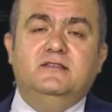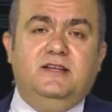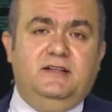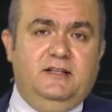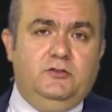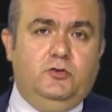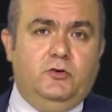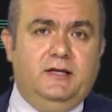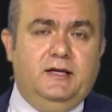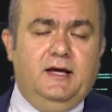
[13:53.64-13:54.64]
Study in
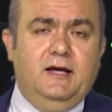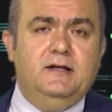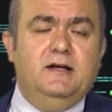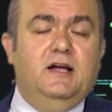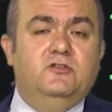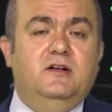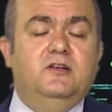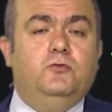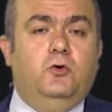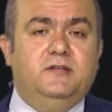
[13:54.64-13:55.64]
Turkey, as well
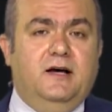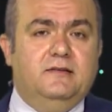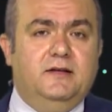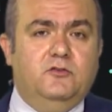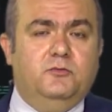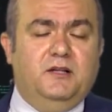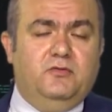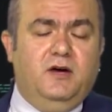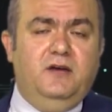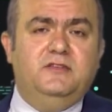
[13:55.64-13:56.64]
as World Health News.
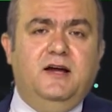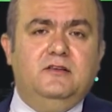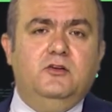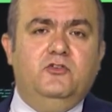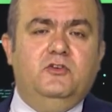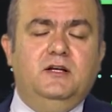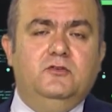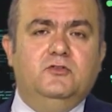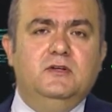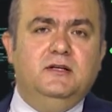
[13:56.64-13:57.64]
But 5 Technology
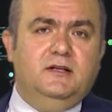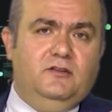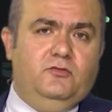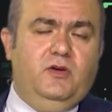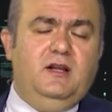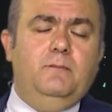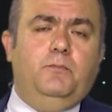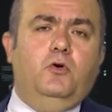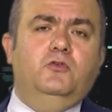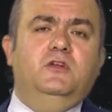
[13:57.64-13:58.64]
News is very
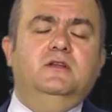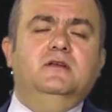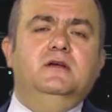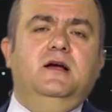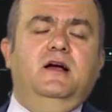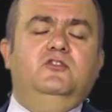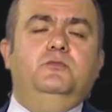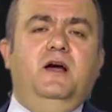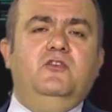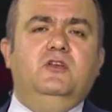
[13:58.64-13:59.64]
important,
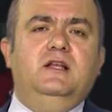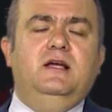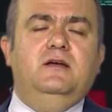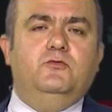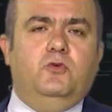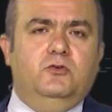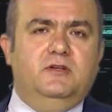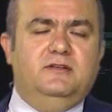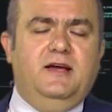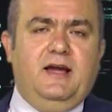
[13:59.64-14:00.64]
especially for
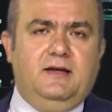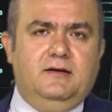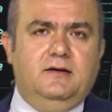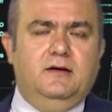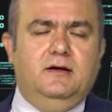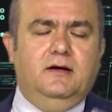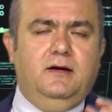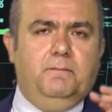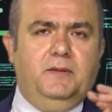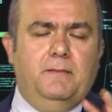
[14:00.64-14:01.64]
the tech
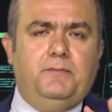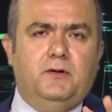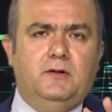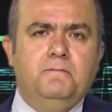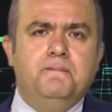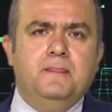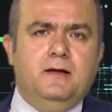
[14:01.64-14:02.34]
people.